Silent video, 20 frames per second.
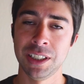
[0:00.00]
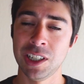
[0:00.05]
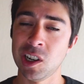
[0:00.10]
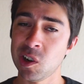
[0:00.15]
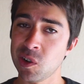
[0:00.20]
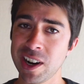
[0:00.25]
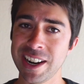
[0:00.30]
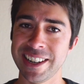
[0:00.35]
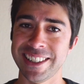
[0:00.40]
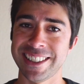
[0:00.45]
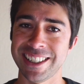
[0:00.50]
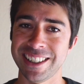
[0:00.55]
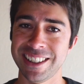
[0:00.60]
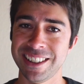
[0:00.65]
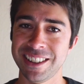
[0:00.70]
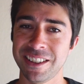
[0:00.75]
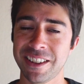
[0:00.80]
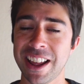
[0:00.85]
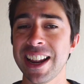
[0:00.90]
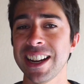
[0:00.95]
All right,
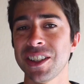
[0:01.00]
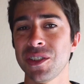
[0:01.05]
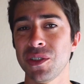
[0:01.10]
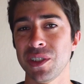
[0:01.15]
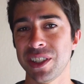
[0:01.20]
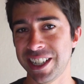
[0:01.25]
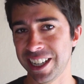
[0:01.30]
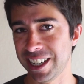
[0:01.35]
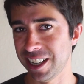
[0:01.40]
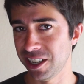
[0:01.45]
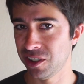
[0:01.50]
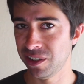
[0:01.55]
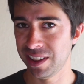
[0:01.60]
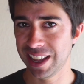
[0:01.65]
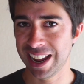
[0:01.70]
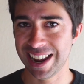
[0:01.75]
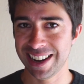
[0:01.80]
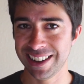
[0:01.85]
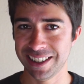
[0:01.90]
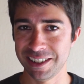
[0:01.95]
thanks for sticking to
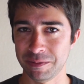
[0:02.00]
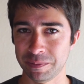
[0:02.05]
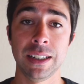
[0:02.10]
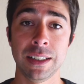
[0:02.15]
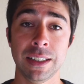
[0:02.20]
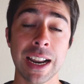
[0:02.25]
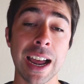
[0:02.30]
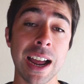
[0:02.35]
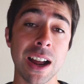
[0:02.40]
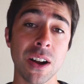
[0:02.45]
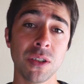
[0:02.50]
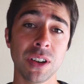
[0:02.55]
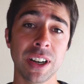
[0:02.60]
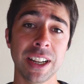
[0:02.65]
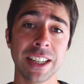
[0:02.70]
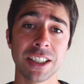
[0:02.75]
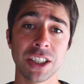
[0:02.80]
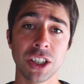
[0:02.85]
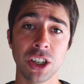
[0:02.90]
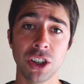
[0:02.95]
the end. Now
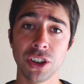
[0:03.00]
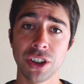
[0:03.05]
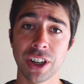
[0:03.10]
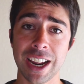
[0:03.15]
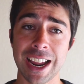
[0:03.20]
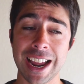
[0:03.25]
let's look